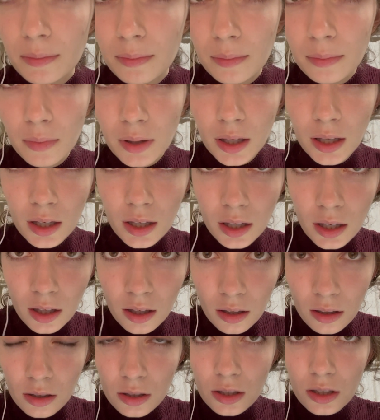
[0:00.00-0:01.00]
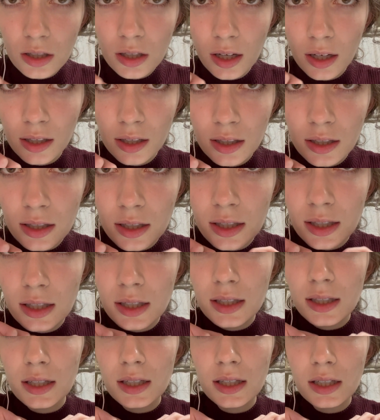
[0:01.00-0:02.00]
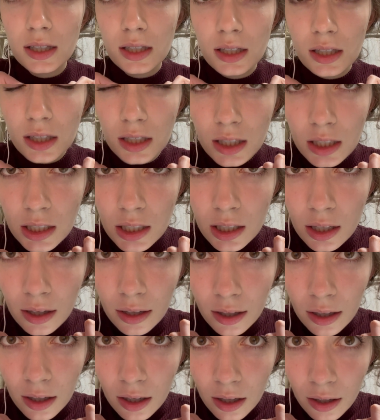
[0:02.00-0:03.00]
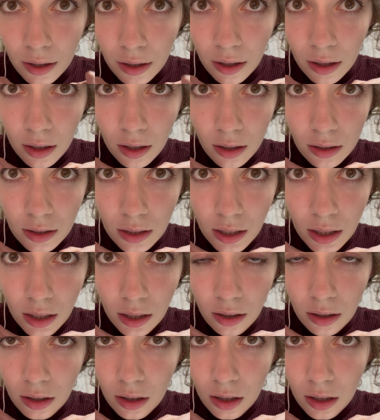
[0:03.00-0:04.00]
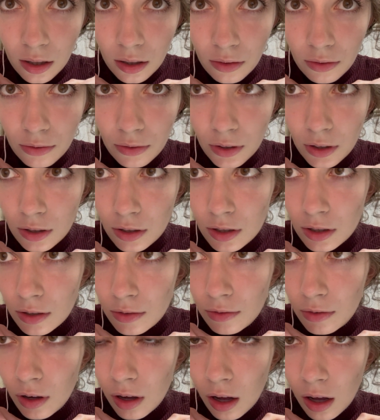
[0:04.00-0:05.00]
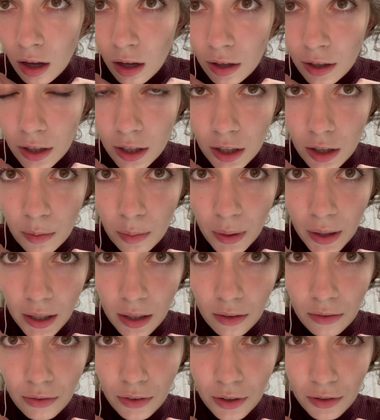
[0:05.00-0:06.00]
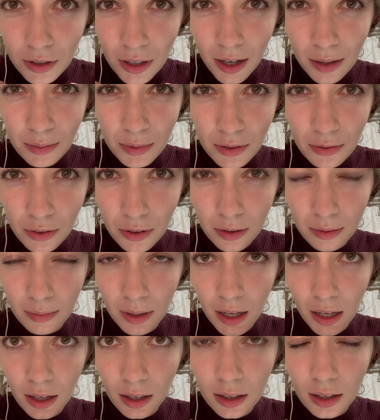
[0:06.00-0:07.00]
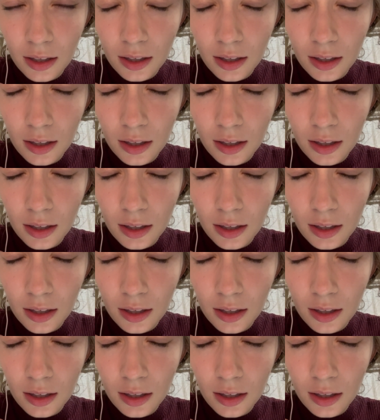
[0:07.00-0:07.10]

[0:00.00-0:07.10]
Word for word: me just take a look first of all. Can you blink a few times for me?